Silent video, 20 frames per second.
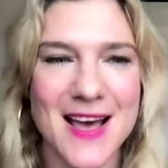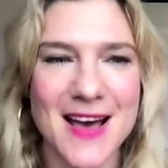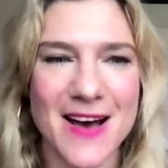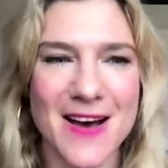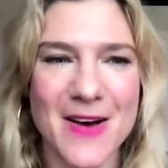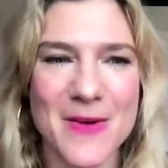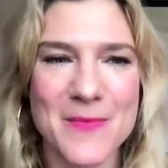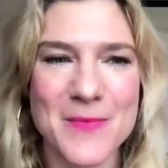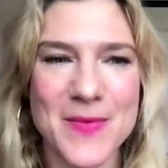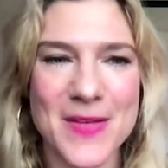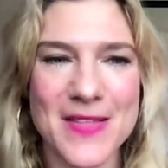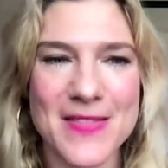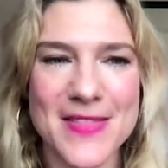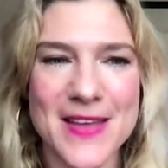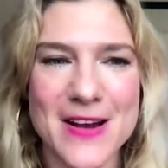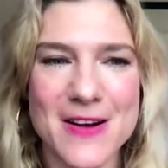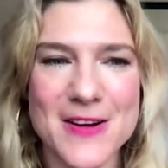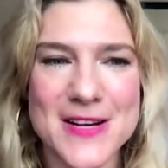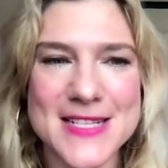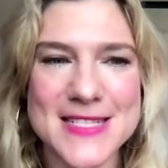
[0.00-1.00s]
um,
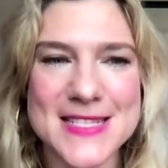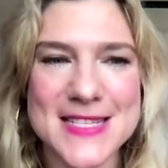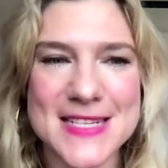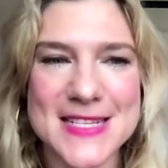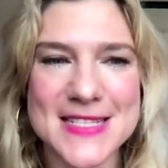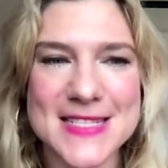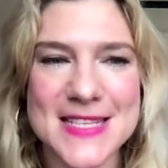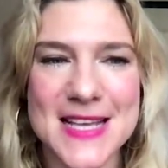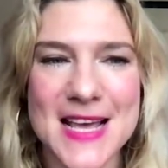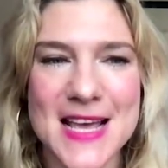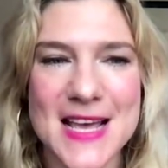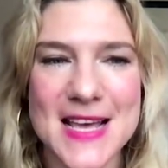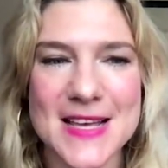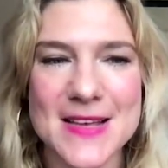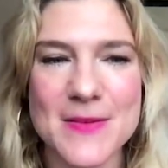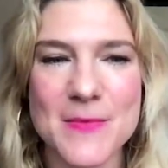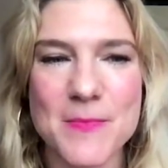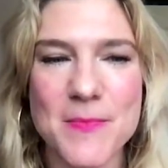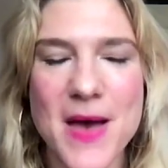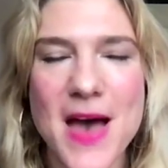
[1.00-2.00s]
there is this
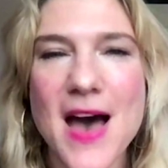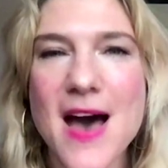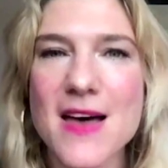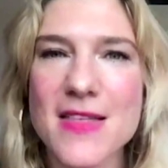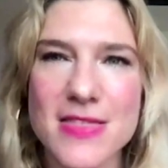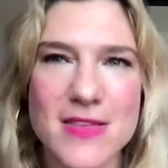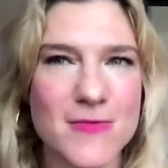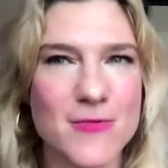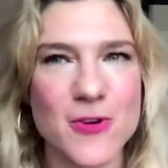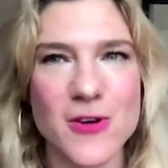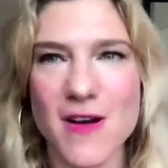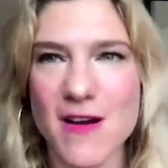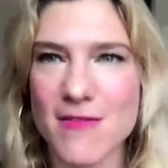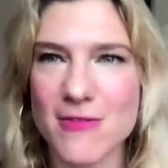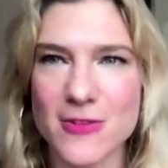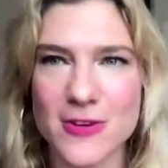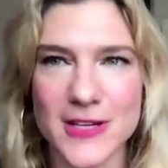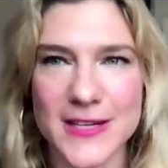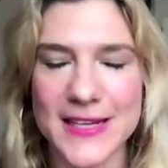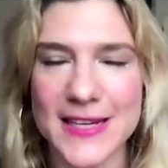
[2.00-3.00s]
path of
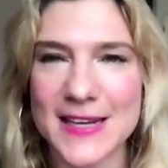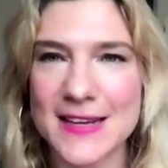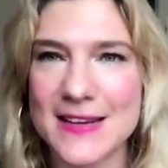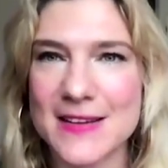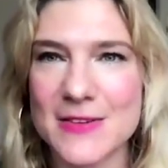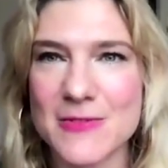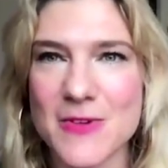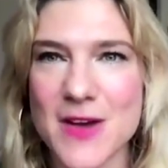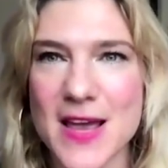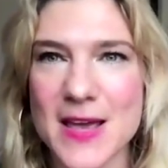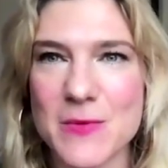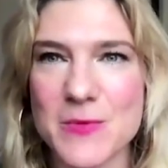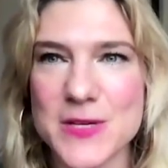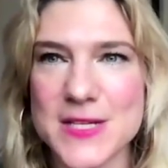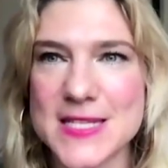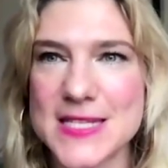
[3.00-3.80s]
recovery, right?